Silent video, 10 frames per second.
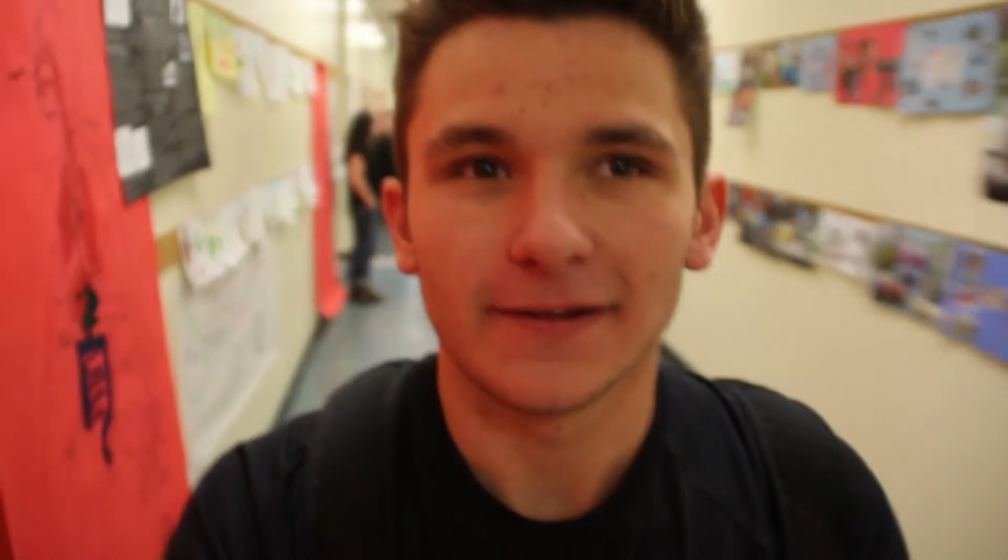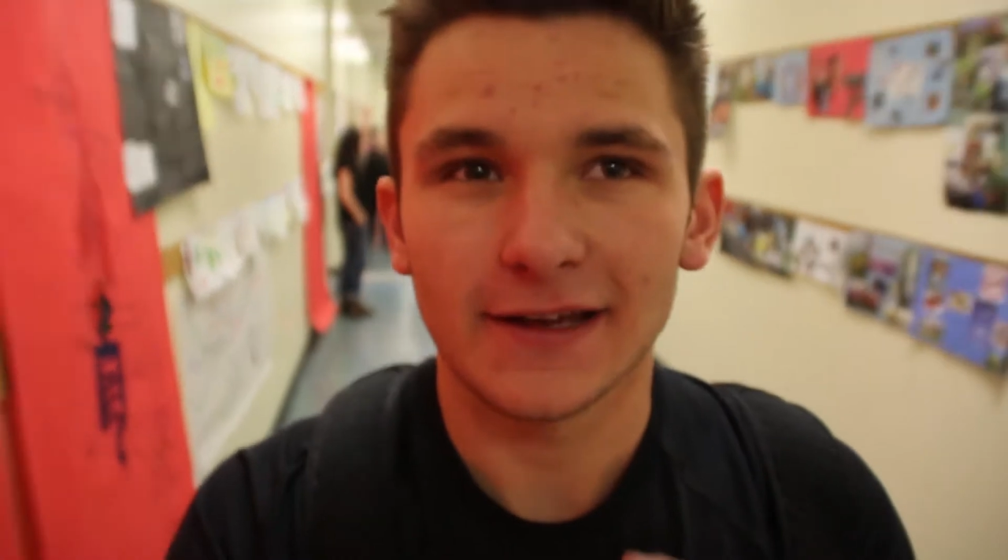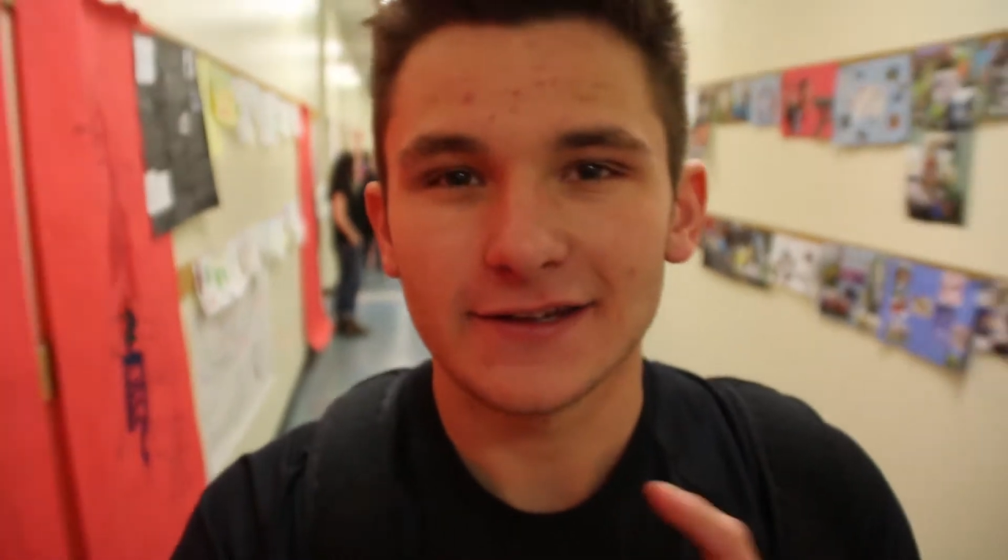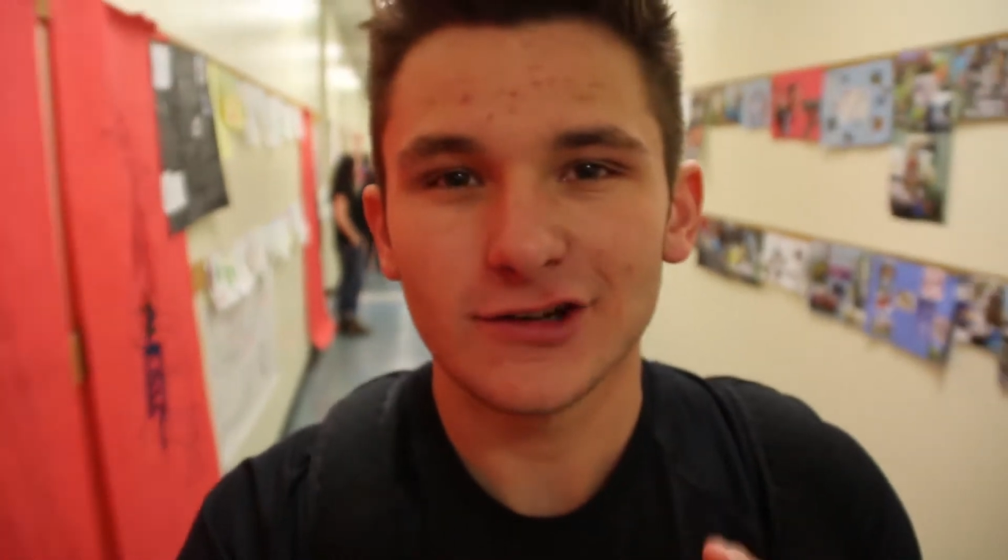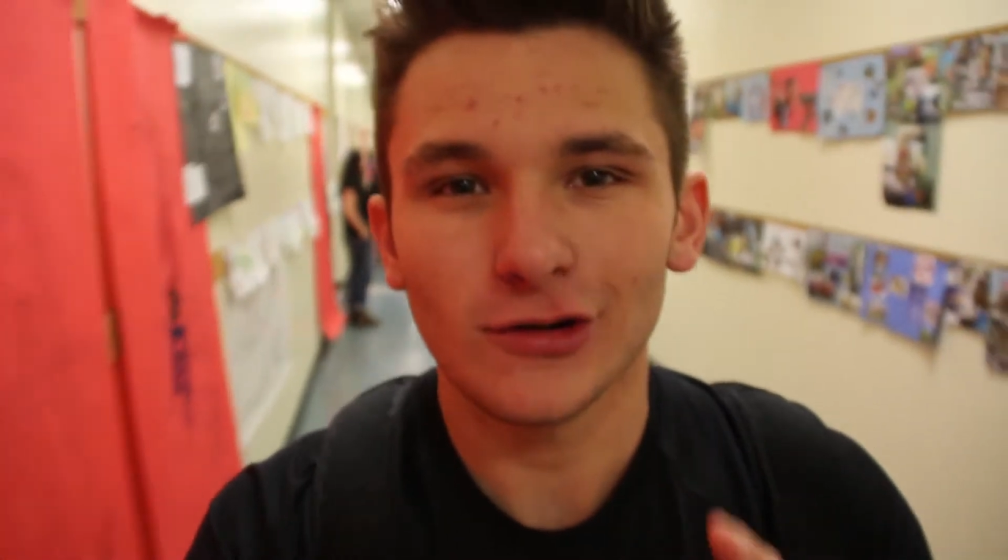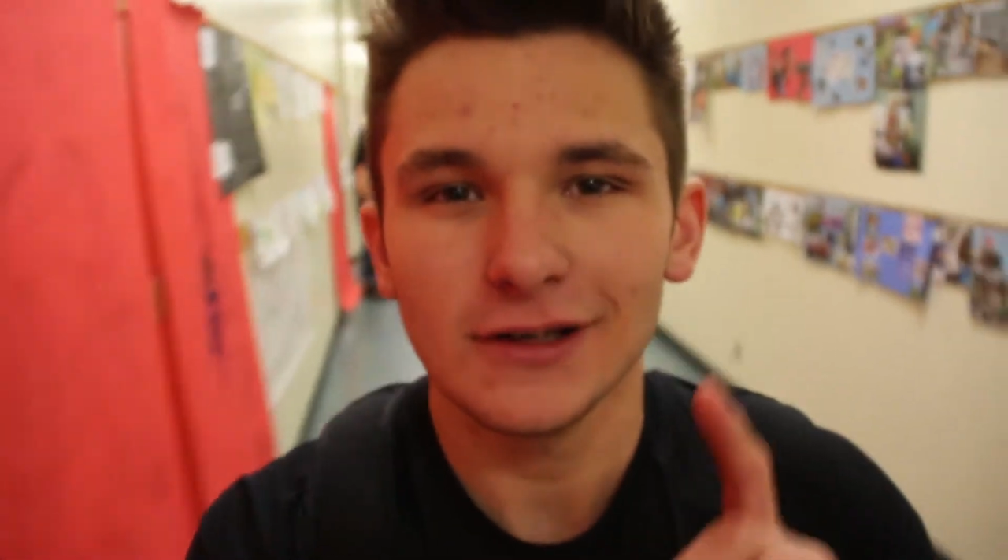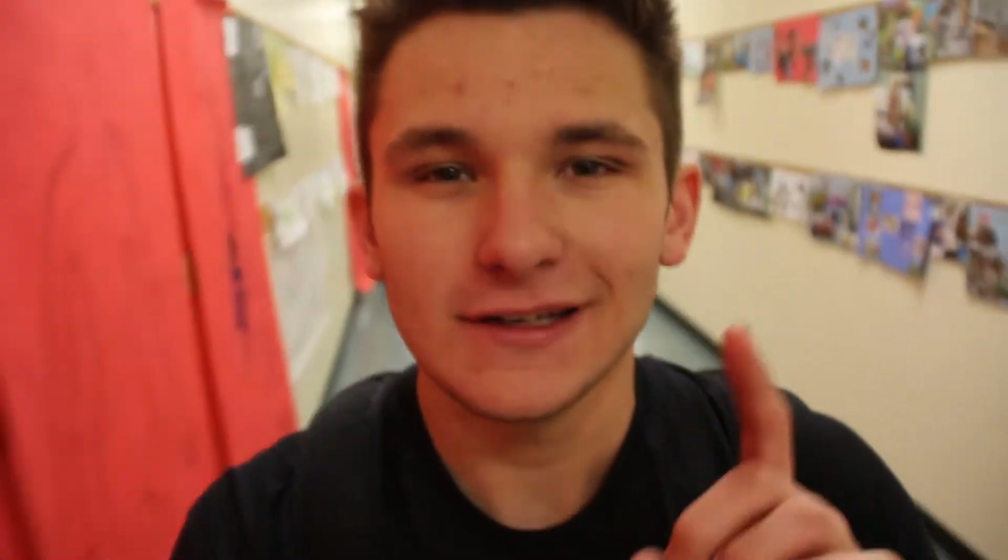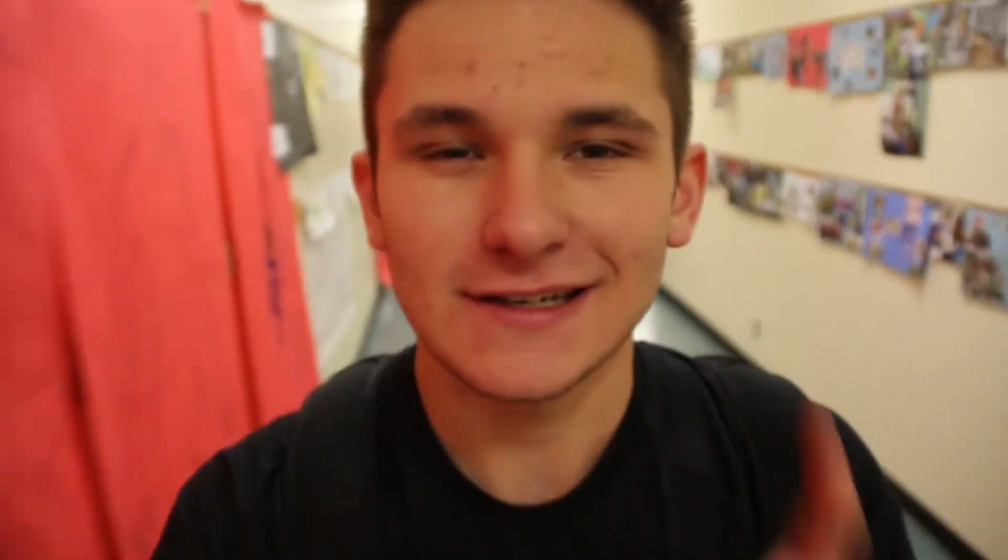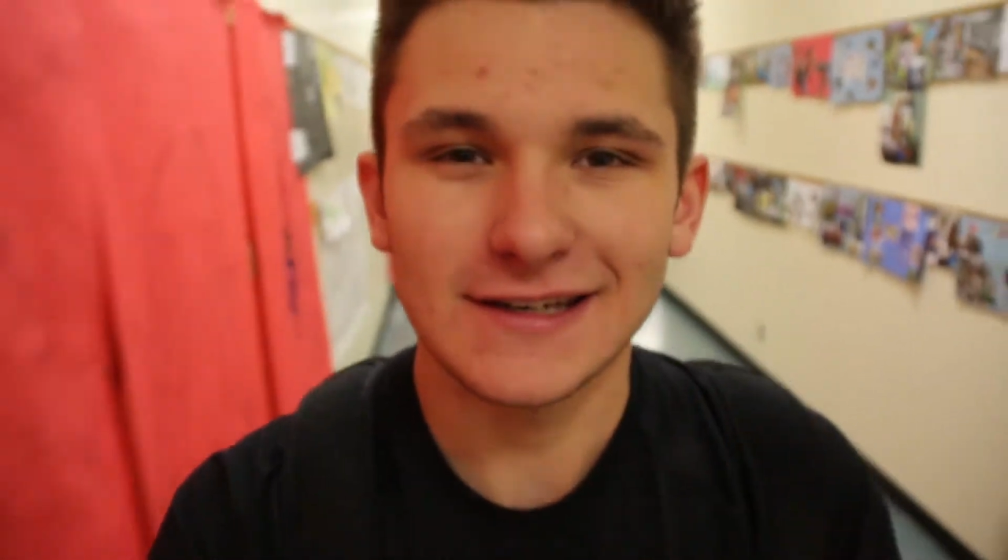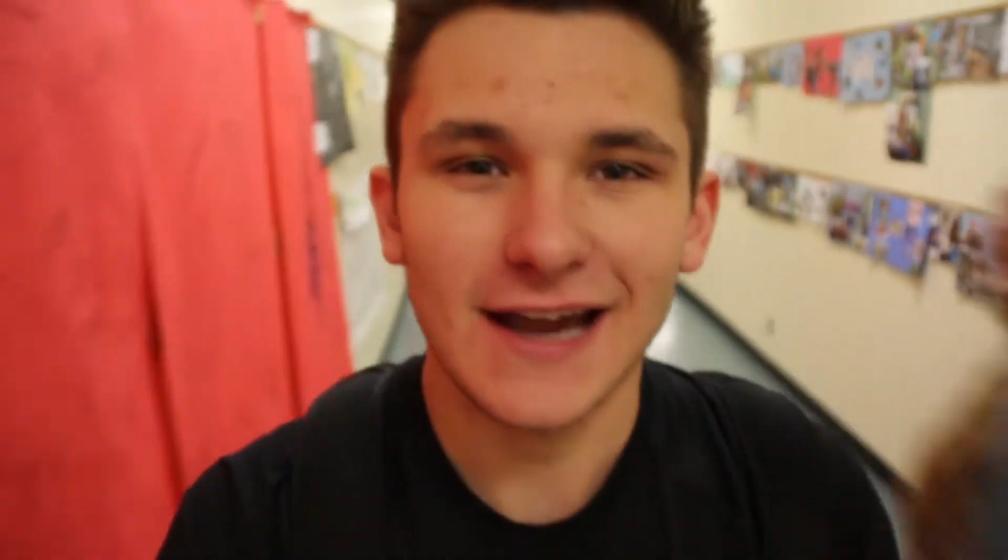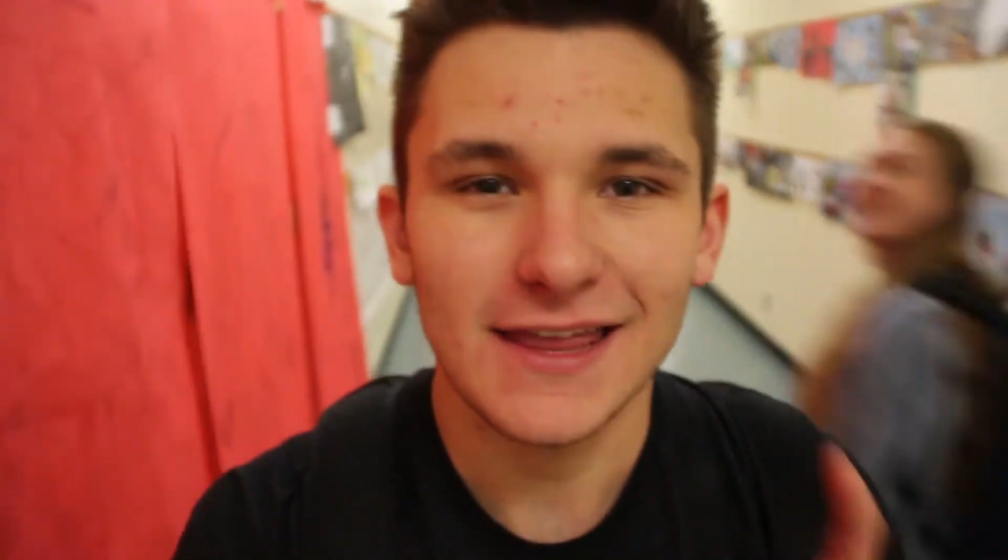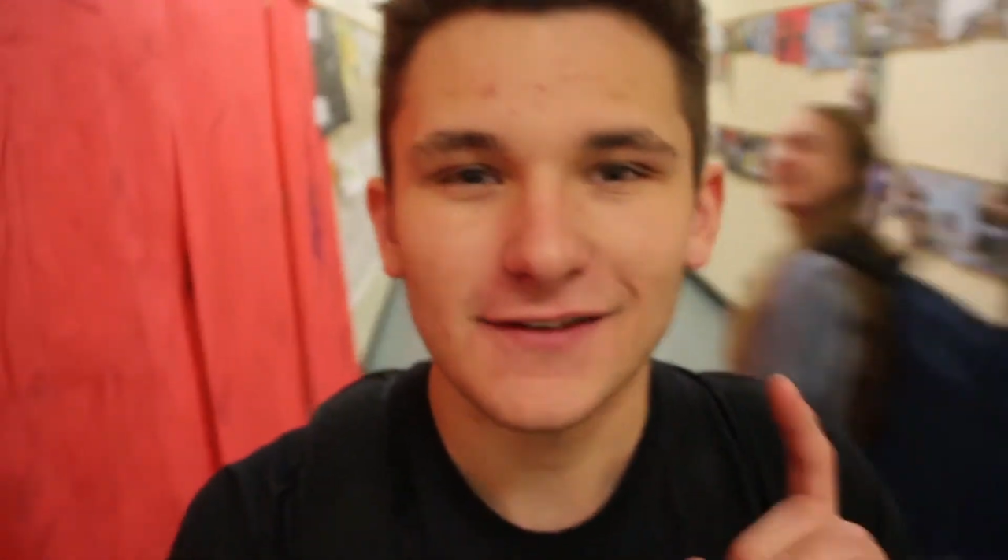can solely decide